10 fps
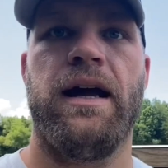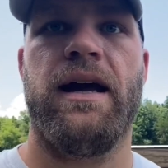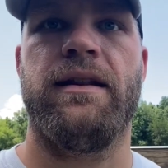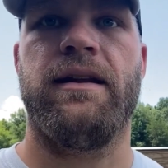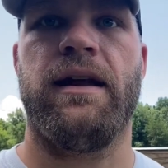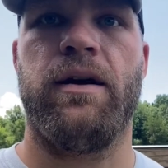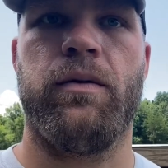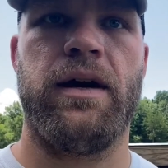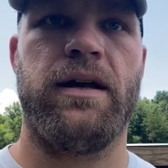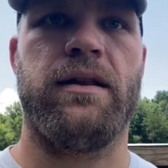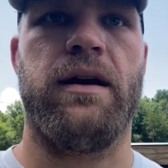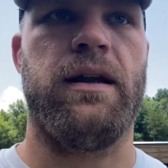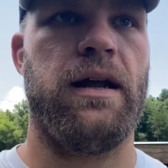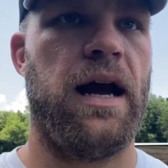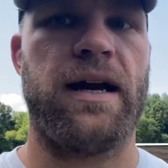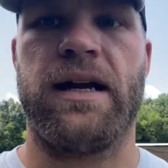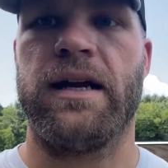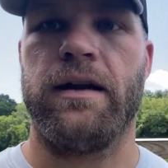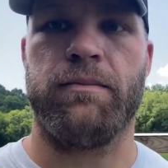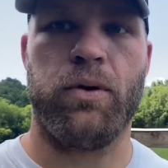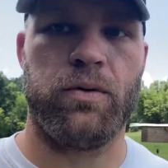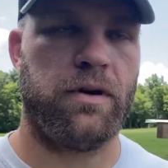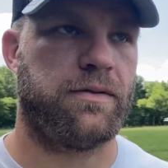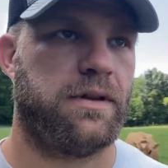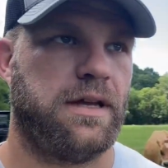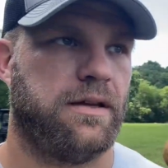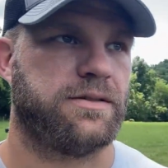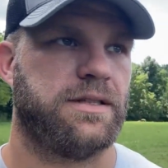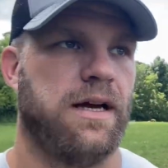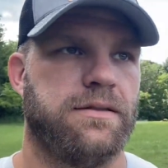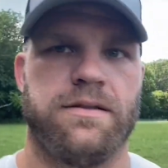and then that way that I can get it pulled over to the other side.